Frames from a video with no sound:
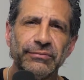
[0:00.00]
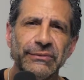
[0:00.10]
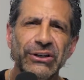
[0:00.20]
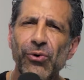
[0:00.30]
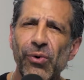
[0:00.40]

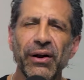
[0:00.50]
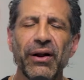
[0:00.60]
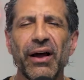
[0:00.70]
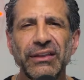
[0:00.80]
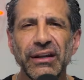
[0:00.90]
You know
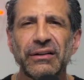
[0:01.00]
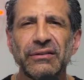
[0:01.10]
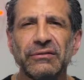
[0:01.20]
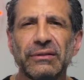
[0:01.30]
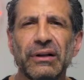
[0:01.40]
what? I think
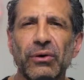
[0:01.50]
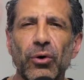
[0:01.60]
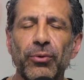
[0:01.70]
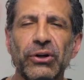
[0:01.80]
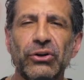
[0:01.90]

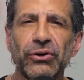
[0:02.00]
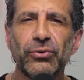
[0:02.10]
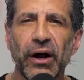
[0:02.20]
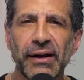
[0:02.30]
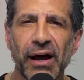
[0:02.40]
what would be good
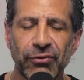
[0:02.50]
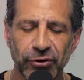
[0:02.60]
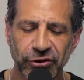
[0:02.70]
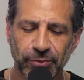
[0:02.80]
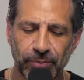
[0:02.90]
right now if
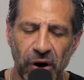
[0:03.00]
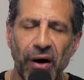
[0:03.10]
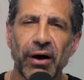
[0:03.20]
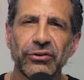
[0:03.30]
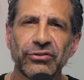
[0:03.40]
we just
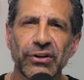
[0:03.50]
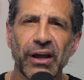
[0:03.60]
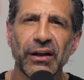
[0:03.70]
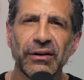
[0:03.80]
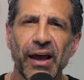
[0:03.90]
paused
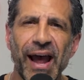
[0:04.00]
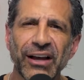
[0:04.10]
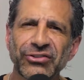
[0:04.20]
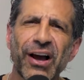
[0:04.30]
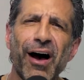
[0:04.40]
and
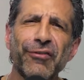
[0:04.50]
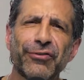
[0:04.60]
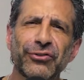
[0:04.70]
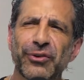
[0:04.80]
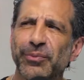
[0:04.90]
asked God
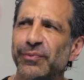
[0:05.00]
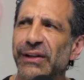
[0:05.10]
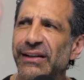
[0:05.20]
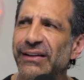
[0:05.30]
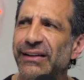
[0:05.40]
for some
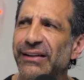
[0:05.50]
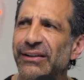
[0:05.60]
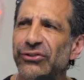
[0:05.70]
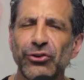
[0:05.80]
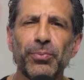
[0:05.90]

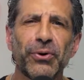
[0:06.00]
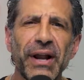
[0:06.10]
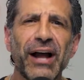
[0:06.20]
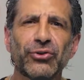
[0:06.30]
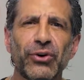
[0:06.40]

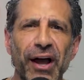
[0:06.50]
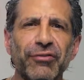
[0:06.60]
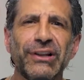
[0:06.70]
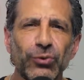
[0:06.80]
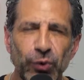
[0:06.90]
supernatural
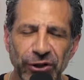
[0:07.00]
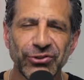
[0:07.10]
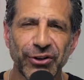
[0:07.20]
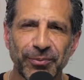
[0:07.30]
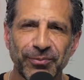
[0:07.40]
heavenly
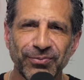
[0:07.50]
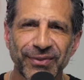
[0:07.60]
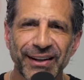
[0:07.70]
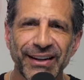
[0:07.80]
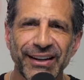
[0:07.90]
wisdom.
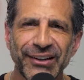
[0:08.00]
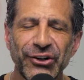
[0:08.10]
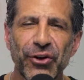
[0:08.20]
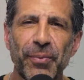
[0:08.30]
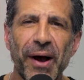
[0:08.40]
You
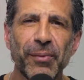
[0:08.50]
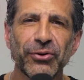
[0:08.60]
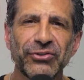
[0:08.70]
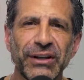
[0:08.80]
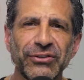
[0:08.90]
know, the
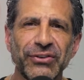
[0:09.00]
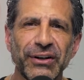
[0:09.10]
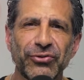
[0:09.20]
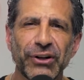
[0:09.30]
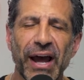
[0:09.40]
Bible says
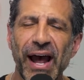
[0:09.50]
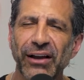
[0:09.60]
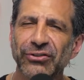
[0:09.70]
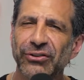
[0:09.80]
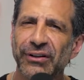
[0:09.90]
that if we
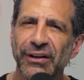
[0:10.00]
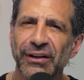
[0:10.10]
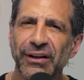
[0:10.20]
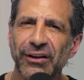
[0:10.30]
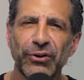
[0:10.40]
ask,
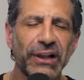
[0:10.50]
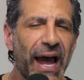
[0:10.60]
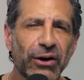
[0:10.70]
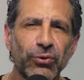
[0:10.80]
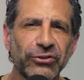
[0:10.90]
if we
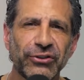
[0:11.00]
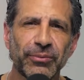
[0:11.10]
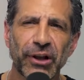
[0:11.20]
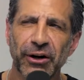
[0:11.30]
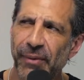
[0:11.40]
lack
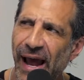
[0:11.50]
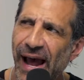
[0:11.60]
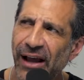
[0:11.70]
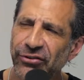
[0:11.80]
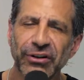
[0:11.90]
wisdom, let him
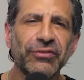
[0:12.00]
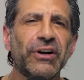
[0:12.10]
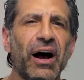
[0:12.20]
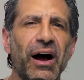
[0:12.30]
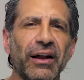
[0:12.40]
ask of
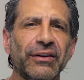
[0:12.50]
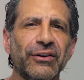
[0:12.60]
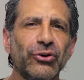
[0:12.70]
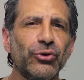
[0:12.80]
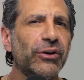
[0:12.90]
God,
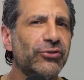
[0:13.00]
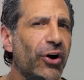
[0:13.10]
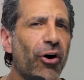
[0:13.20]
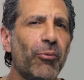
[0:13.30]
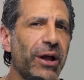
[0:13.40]
who gives to
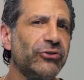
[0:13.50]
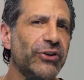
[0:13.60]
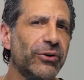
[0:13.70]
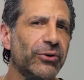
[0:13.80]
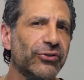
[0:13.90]
all men
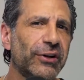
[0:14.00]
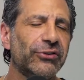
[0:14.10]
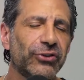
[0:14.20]
generously.